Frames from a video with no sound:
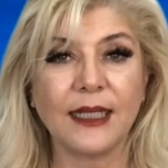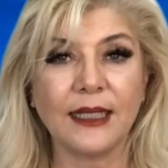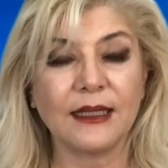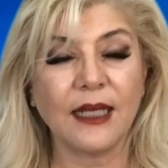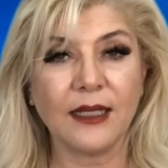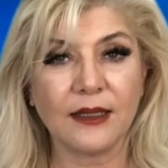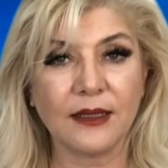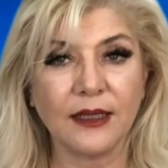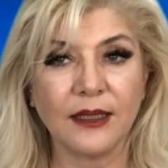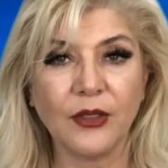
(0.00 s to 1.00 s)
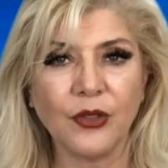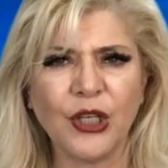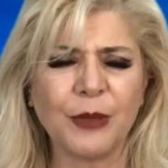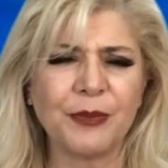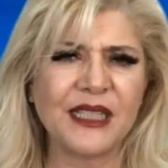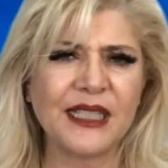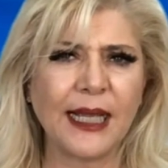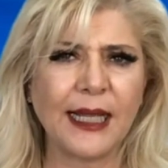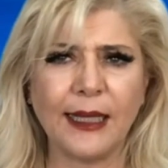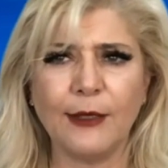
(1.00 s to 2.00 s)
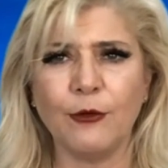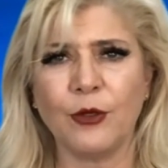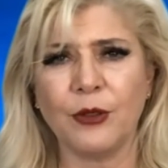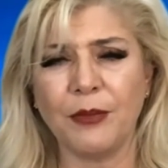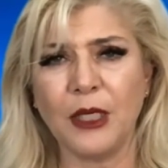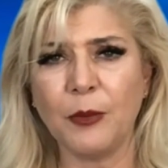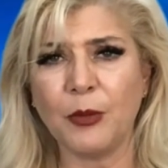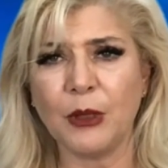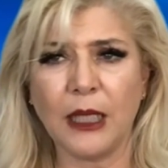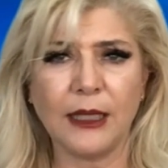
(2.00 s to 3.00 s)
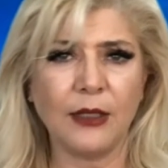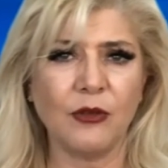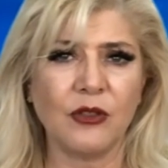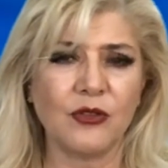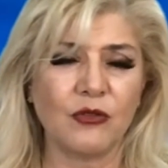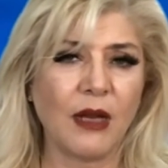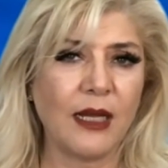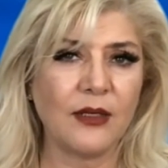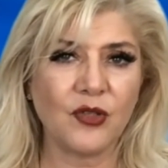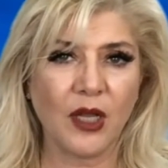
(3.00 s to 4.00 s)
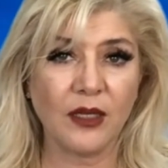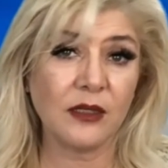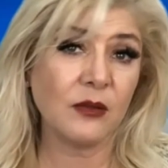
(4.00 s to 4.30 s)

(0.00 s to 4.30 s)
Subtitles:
say it nicely, then you get upset, then you can manipulate, then you can strategize.